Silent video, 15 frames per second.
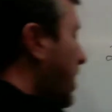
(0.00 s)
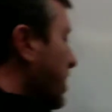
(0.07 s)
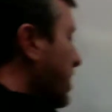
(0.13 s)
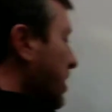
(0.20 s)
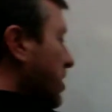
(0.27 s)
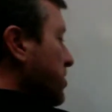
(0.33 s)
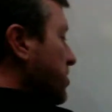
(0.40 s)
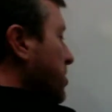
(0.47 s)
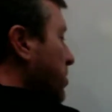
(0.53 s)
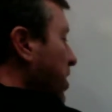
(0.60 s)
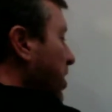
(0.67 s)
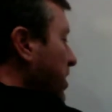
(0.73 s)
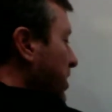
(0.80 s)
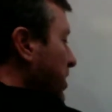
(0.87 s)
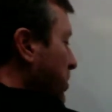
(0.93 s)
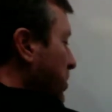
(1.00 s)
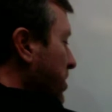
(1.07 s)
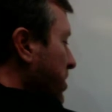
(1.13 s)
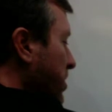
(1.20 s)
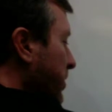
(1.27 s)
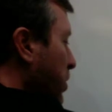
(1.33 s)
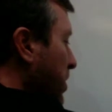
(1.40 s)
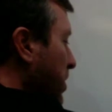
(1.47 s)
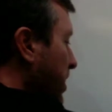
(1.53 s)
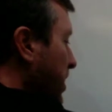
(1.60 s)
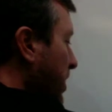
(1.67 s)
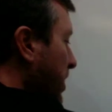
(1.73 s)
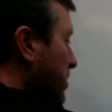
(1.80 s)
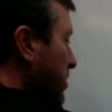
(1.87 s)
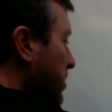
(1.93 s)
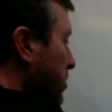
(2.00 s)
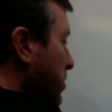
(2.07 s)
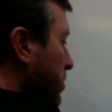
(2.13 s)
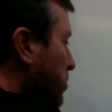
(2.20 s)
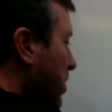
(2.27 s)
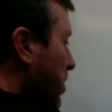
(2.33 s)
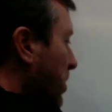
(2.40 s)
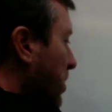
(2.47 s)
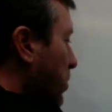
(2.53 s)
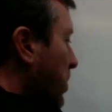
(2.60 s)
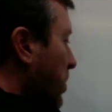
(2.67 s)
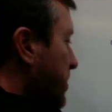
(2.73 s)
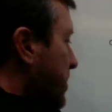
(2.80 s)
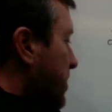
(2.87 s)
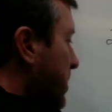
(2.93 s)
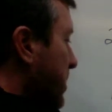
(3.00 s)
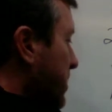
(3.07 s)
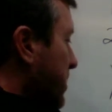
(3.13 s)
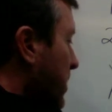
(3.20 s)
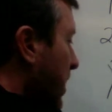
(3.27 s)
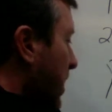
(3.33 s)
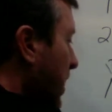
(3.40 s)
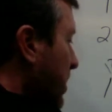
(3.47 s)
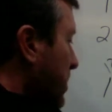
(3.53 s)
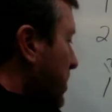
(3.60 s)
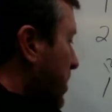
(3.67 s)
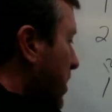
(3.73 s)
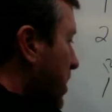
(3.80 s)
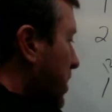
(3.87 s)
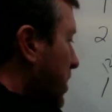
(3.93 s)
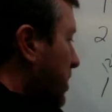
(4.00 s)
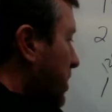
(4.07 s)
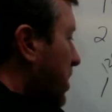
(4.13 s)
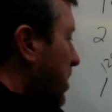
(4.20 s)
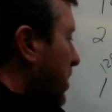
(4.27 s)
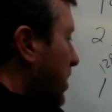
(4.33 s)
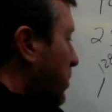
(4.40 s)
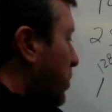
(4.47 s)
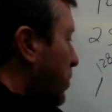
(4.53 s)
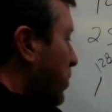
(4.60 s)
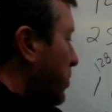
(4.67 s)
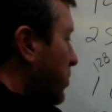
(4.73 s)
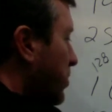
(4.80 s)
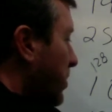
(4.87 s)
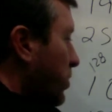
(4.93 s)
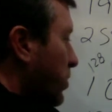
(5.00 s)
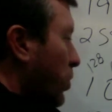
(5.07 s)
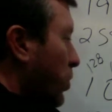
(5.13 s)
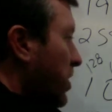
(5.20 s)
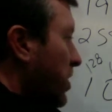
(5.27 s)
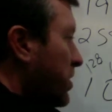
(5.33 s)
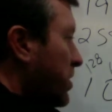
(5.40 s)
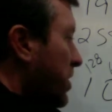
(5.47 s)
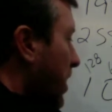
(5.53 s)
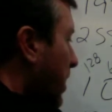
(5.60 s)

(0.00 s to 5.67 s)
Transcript: And then I also create a network of 192.168.1.127.